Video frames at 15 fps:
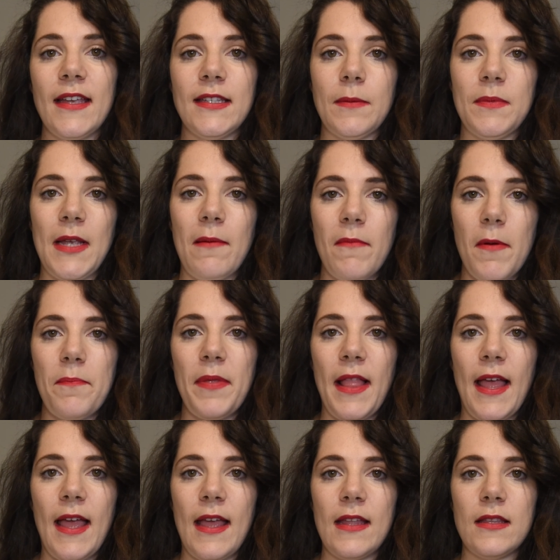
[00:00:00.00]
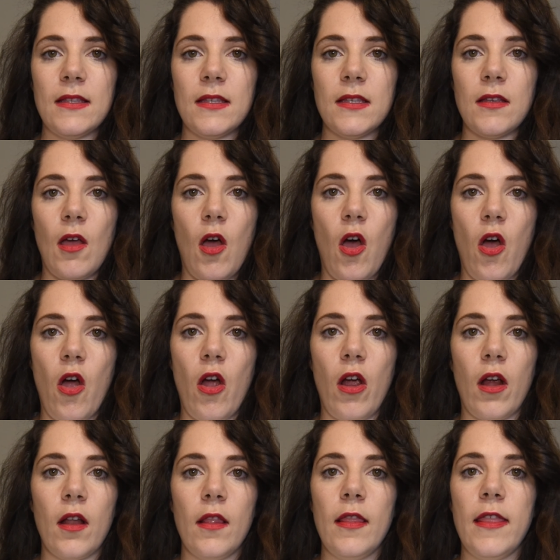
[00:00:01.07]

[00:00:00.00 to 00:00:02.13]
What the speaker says: September plans are